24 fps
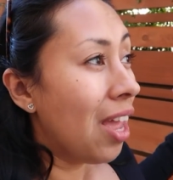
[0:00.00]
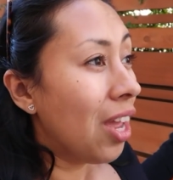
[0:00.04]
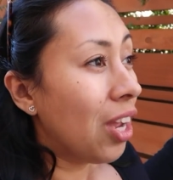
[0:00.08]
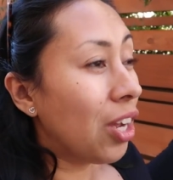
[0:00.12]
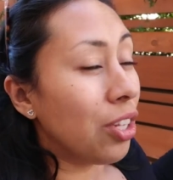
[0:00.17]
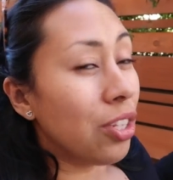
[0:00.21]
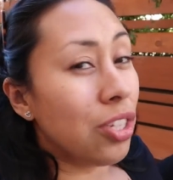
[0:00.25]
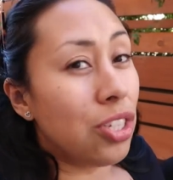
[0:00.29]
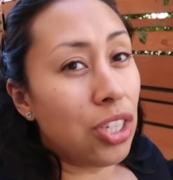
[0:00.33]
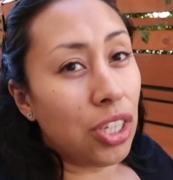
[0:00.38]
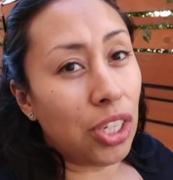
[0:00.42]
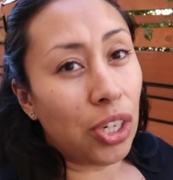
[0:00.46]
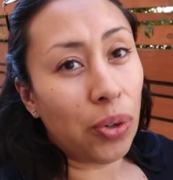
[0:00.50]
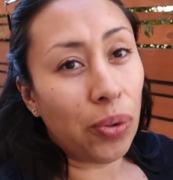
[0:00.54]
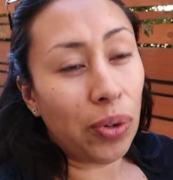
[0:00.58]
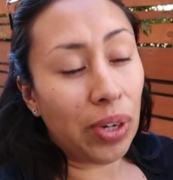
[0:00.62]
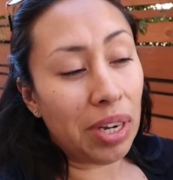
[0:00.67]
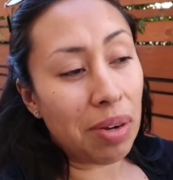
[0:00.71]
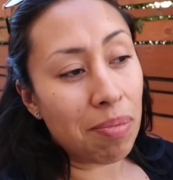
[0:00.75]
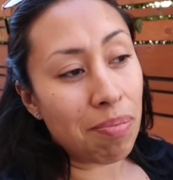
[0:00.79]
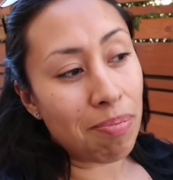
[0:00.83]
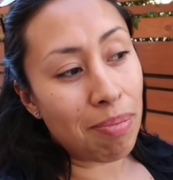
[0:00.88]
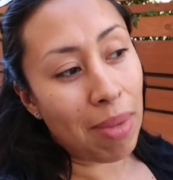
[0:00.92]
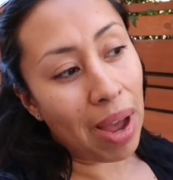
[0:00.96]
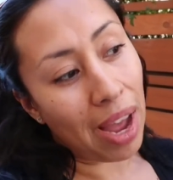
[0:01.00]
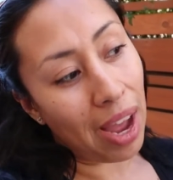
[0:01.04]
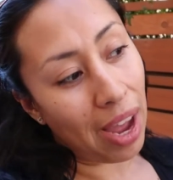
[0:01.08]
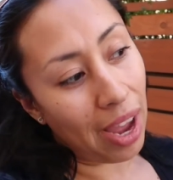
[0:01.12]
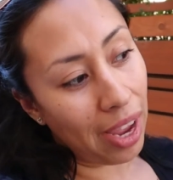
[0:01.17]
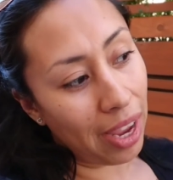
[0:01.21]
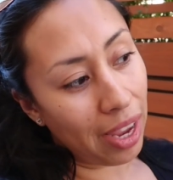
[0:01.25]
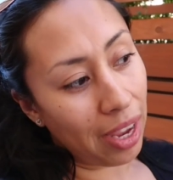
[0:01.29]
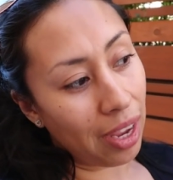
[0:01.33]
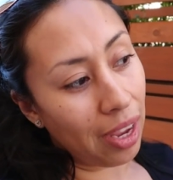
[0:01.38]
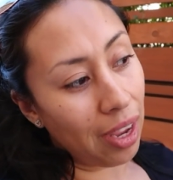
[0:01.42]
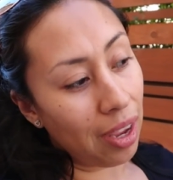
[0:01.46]
considering
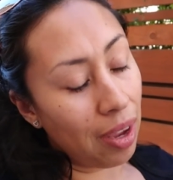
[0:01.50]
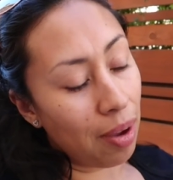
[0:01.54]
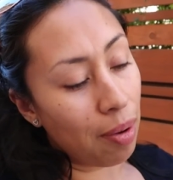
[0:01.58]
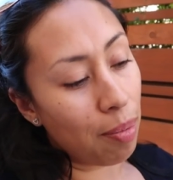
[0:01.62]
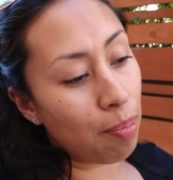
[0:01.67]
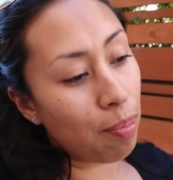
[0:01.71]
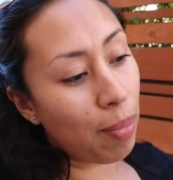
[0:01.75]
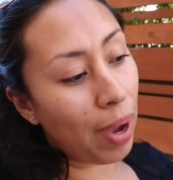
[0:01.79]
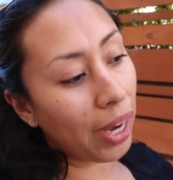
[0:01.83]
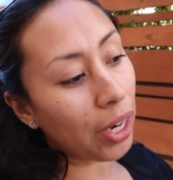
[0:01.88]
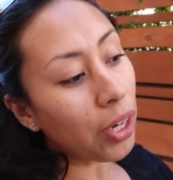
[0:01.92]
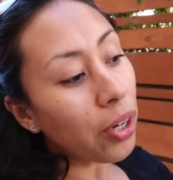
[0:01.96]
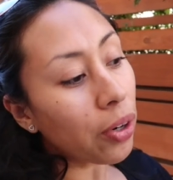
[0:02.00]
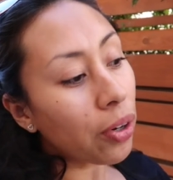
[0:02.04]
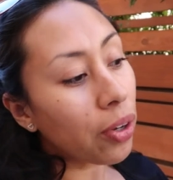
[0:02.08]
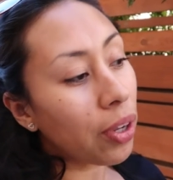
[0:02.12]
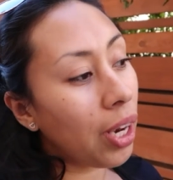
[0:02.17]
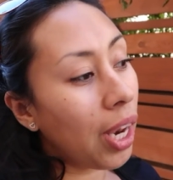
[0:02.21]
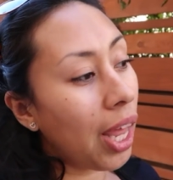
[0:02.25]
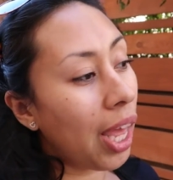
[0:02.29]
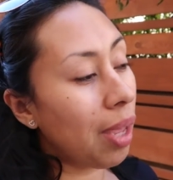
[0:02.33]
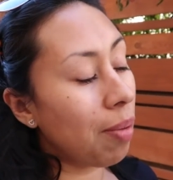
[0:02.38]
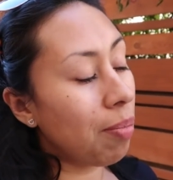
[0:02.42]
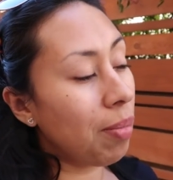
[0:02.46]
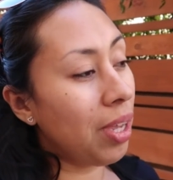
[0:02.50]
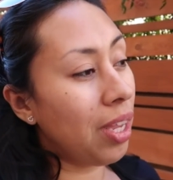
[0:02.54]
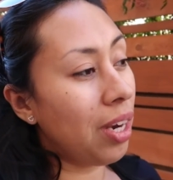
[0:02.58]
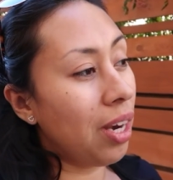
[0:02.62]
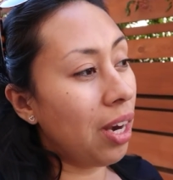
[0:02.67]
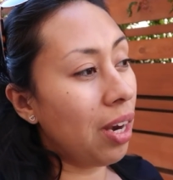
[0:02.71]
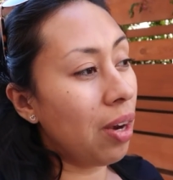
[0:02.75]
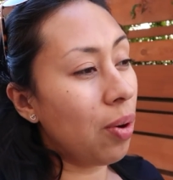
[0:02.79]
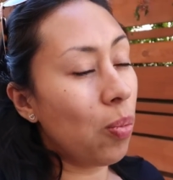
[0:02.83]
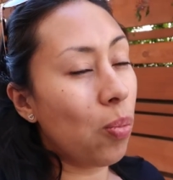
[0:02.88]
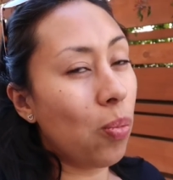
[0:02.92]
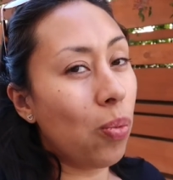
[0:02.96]
my microclimate
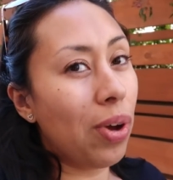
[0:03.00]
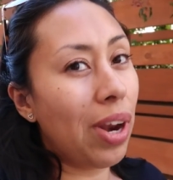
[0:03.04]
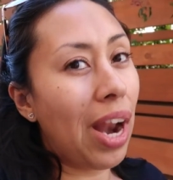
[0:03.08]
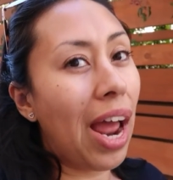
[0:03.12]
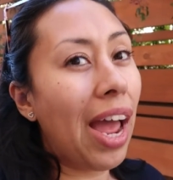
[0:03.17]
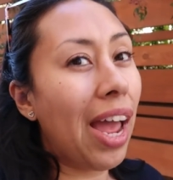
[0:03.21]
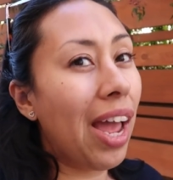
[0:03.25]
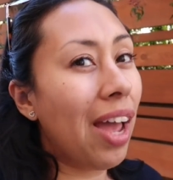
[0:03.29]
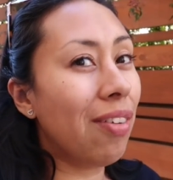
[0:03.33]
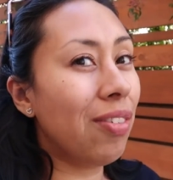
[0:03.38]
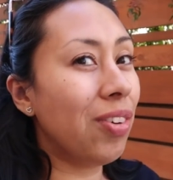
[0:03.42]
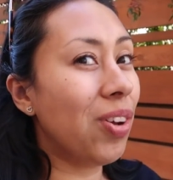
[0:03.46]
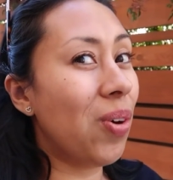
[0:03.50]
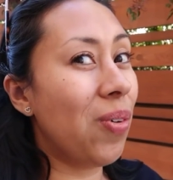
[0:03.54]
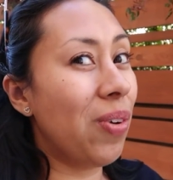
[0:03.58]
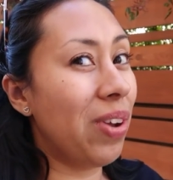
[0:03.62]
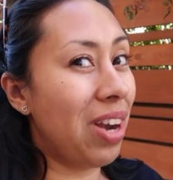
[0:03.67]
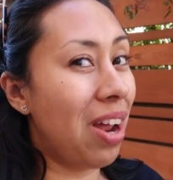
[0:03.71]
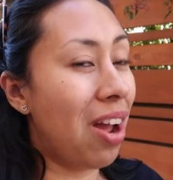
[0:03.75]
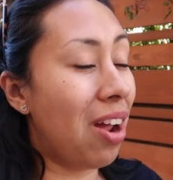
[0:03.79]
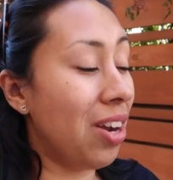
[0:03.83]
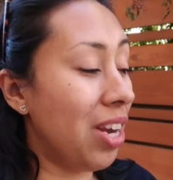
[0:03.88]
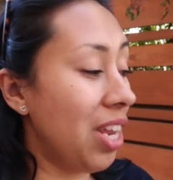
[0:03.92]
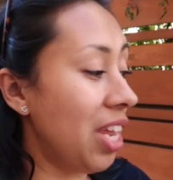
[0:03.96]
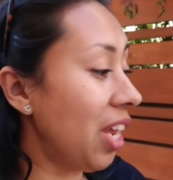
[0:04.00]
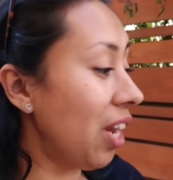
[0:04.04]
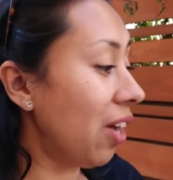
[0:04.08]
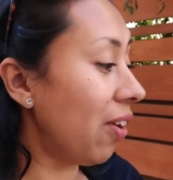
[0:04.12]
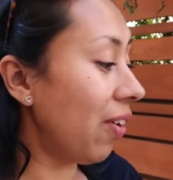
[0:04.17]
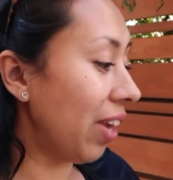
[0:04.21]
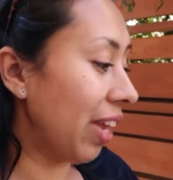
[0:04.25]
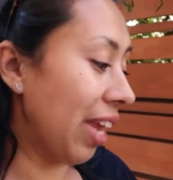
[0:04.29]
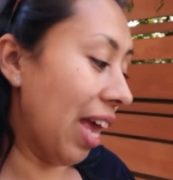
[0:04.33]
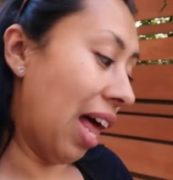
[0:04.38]
and what I have going on here in